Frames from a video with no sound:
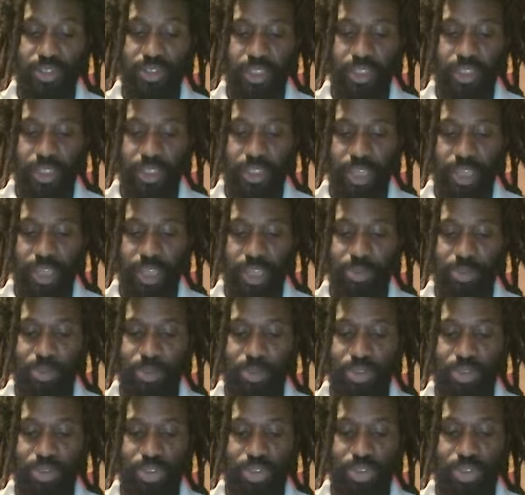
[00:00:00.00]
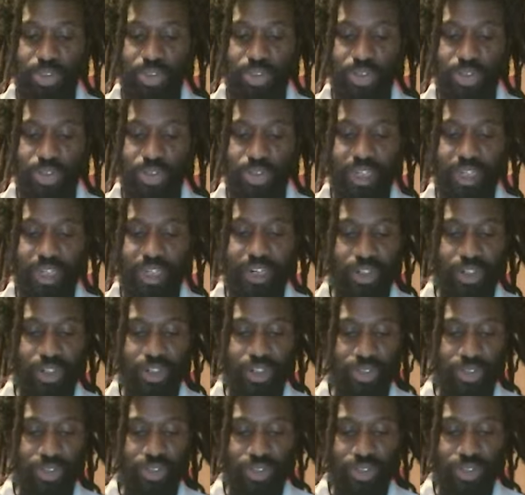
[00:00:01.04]
and produce strong
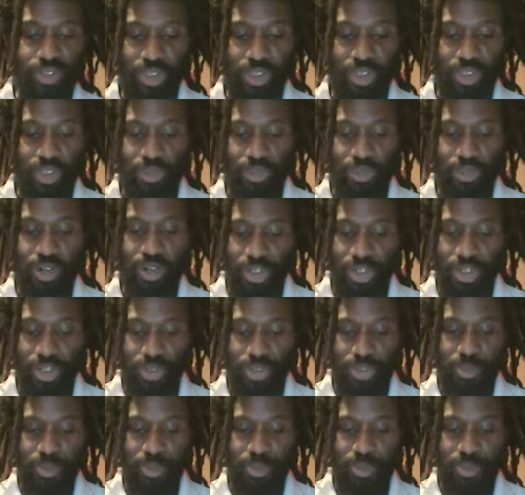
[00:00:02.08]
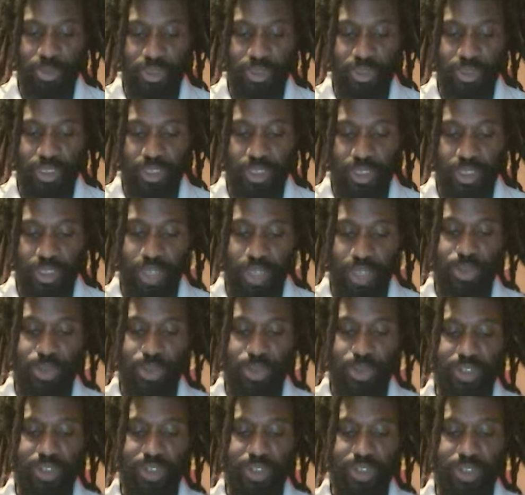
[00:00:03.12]
characters through hardship, and who
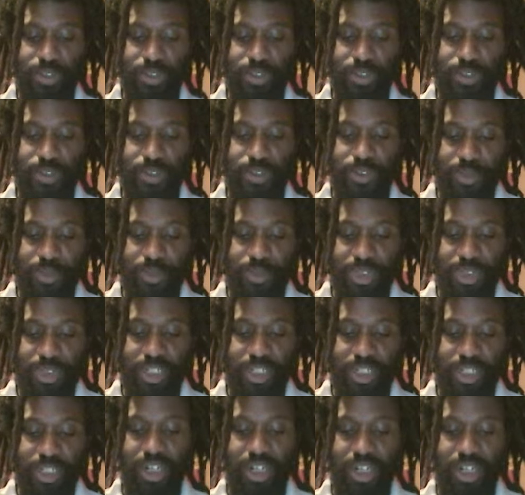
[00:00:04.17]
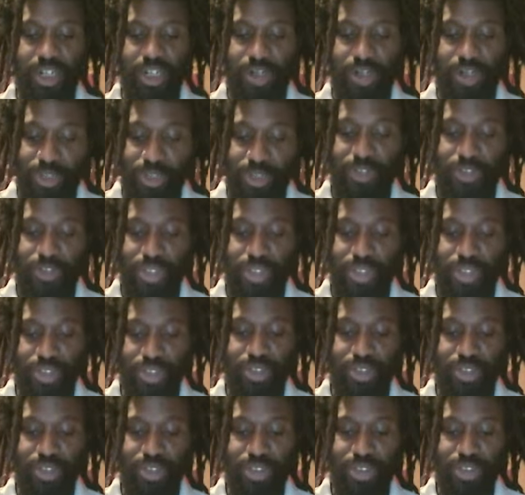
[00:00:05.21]
confirms current
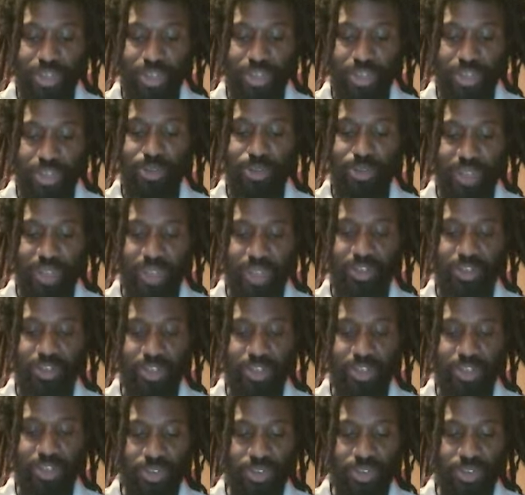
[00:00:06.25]
revelation through evidence.